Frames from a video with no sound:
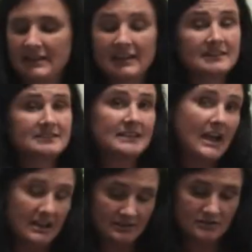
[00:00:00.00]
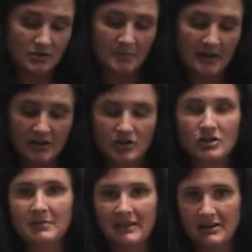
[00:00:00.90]
inside your putty or
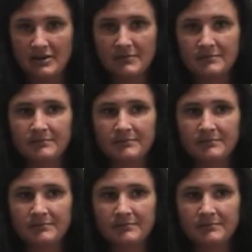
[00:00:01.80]
your Play-Doh